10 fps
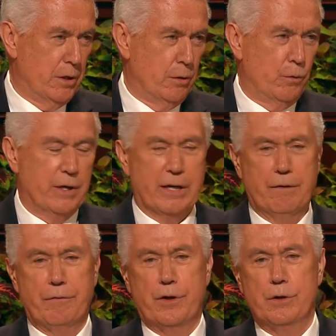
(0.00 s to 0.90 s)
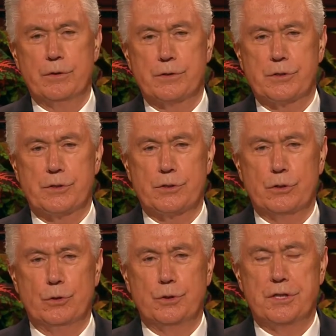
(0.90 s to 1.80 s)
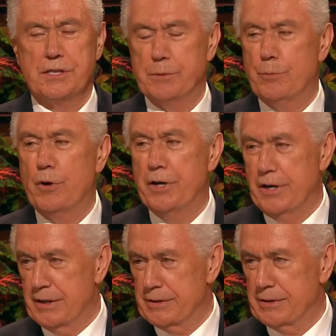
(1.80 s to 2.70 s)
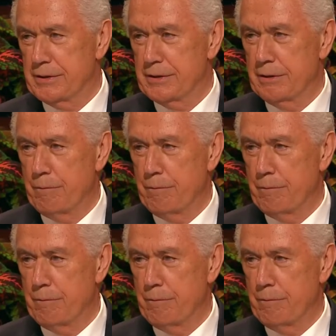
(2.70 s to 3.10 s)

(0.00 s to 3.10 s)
We love those who disappoint us,